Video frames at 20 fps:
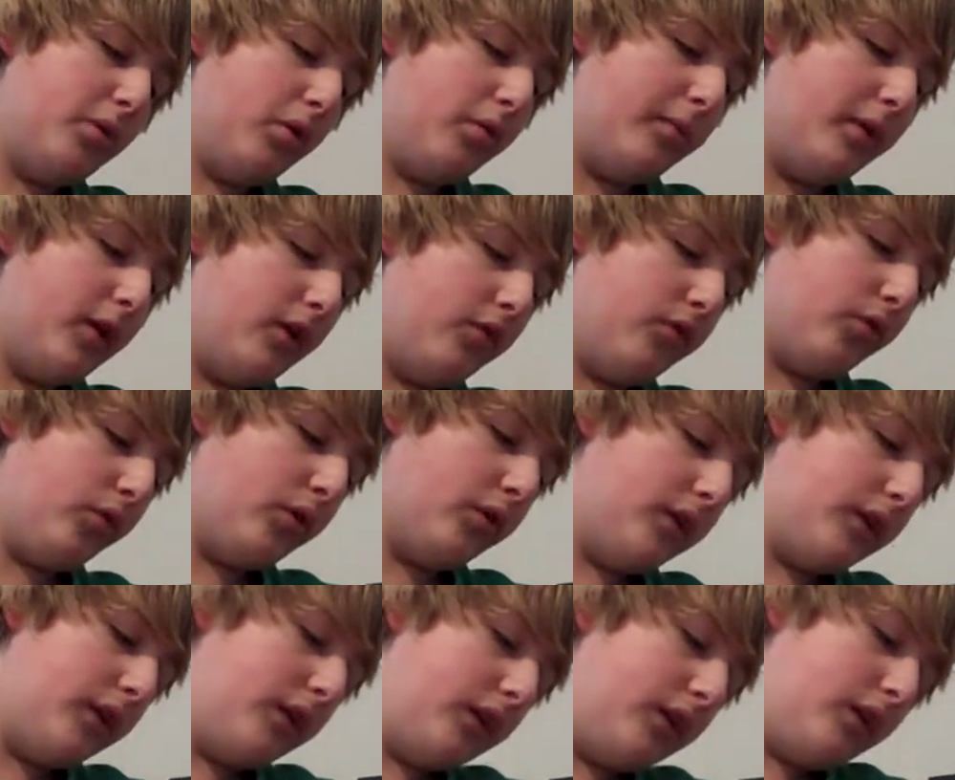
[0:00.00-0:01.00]
millimeter
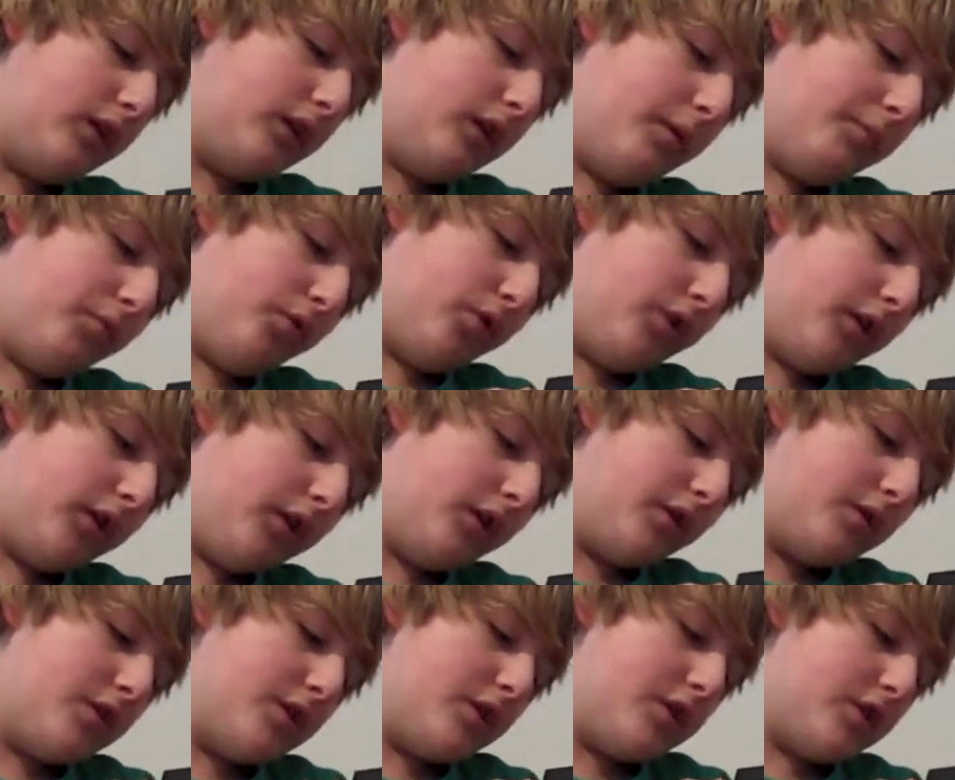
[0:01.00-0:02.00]
14, and 14
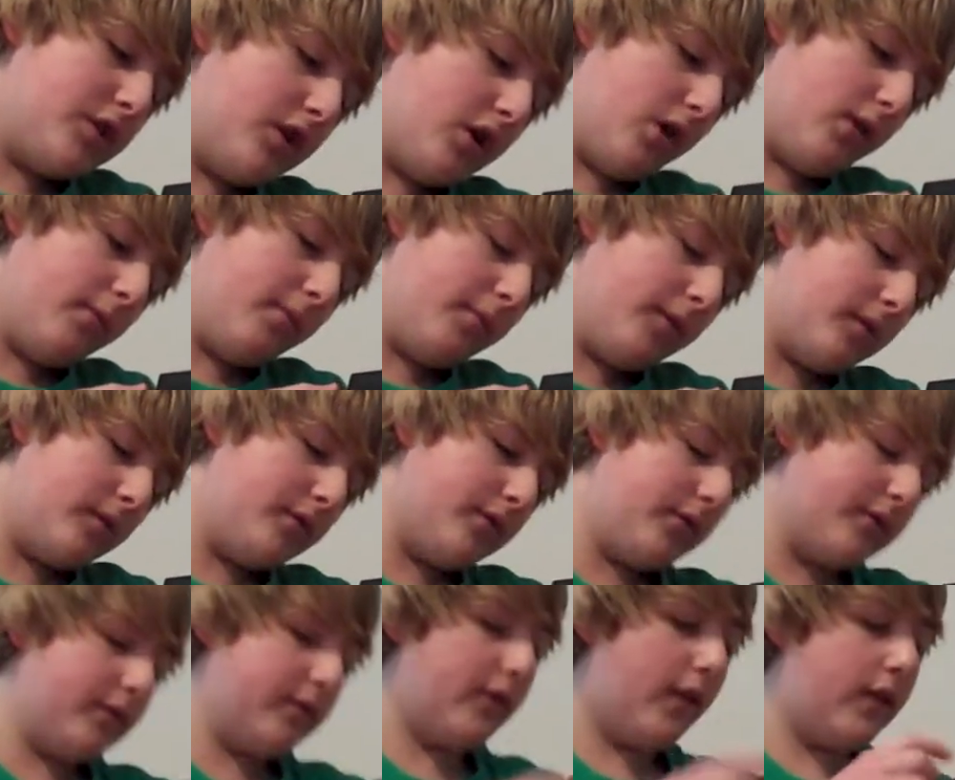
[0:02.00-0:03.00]
g G&G
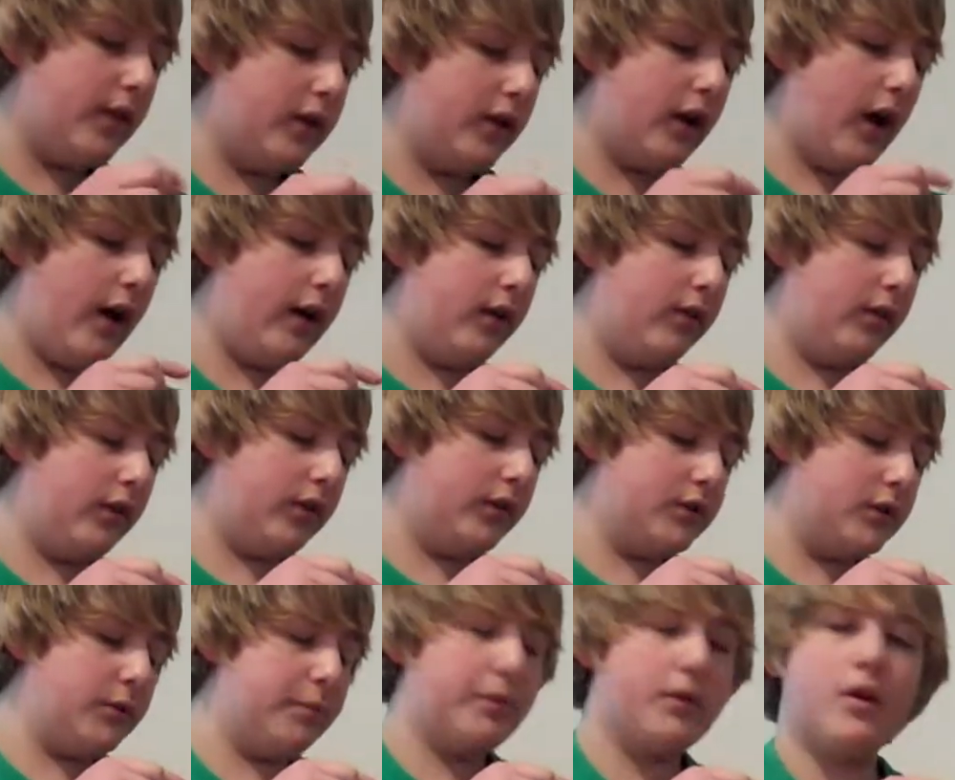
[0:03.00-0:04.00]
armaments, and then you got your little
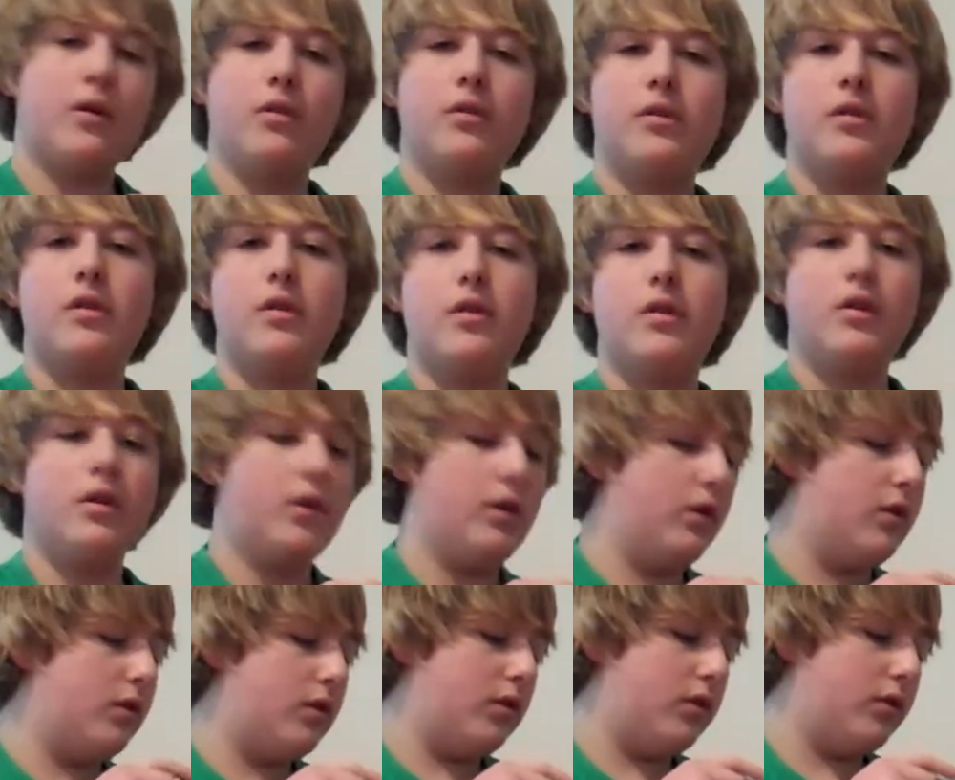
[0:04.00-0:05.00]
zip code
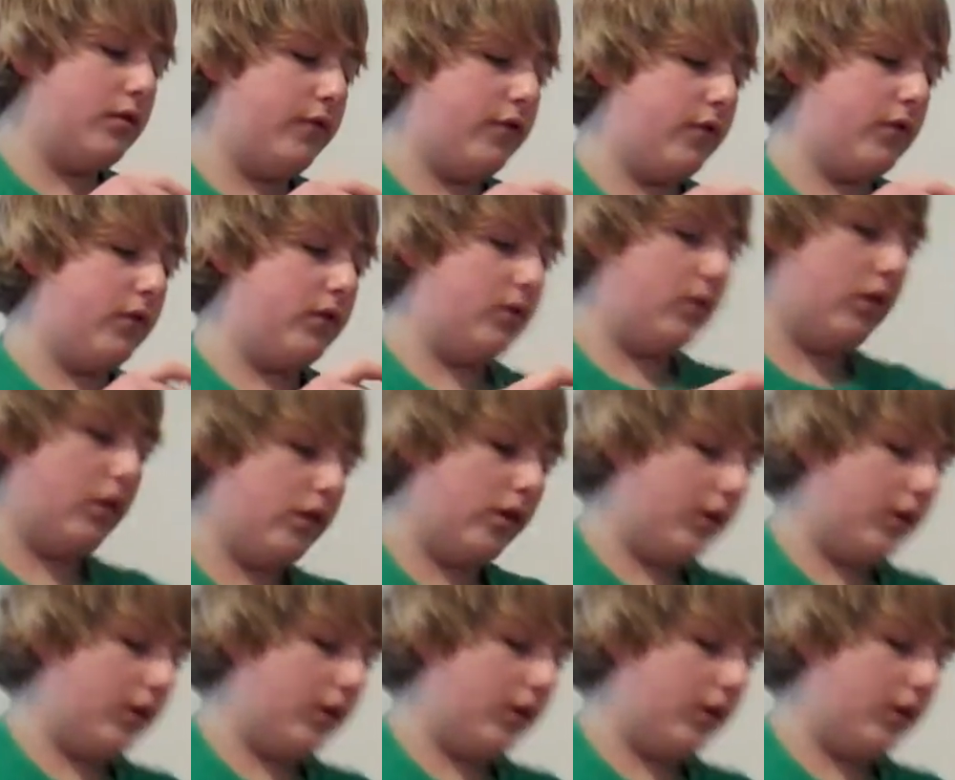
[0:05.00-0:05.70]
for, or